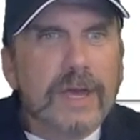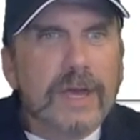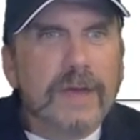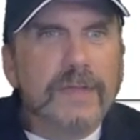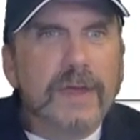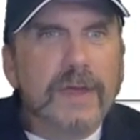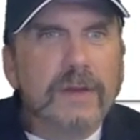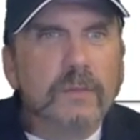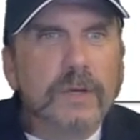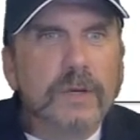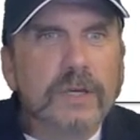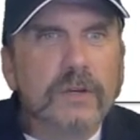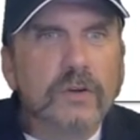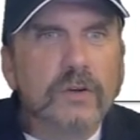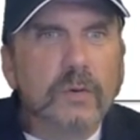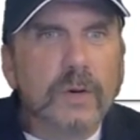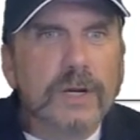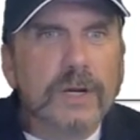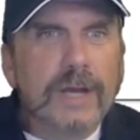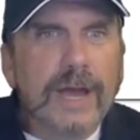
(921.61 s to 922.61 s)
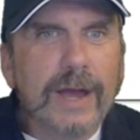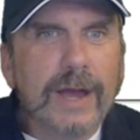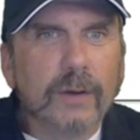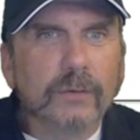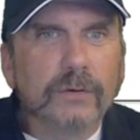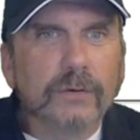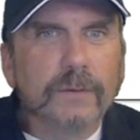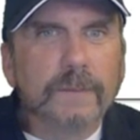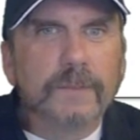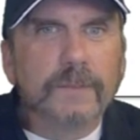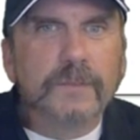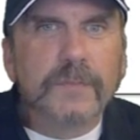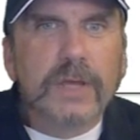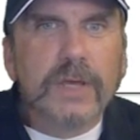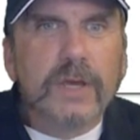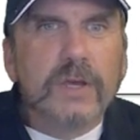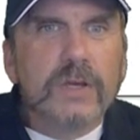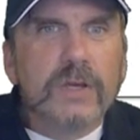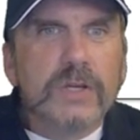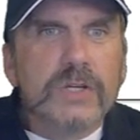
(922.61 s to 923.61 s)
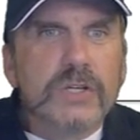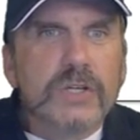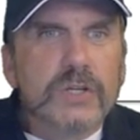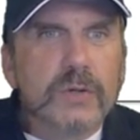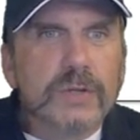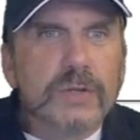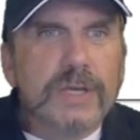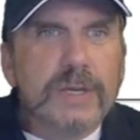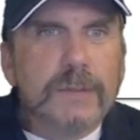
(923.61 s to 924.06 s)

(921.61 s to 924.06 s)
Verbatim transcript: And then we can do a count. So